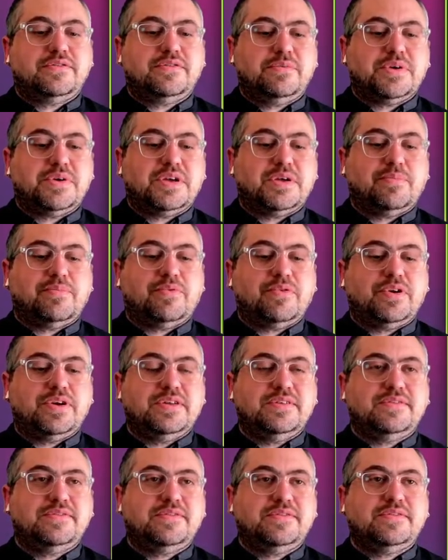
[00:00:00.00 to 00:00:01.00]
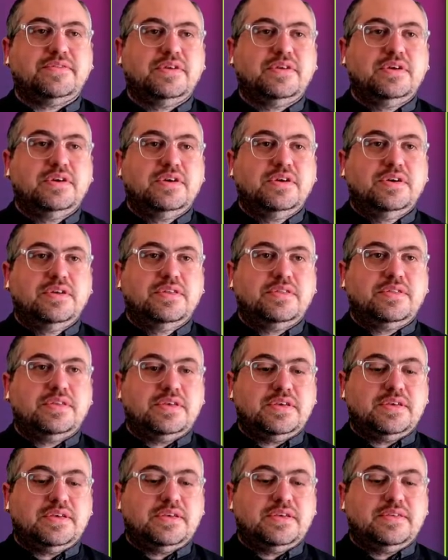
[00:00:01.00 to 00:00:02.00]
So we could print
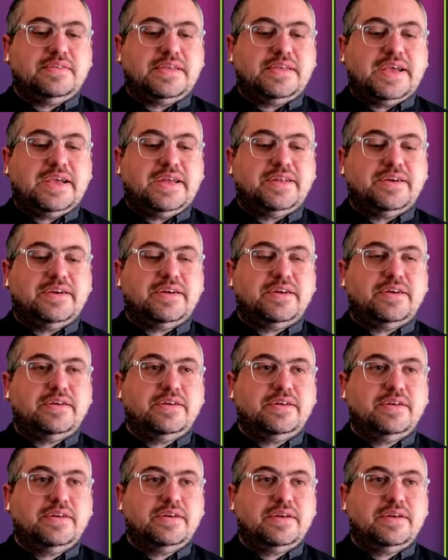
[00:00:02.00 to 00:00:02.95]
the data,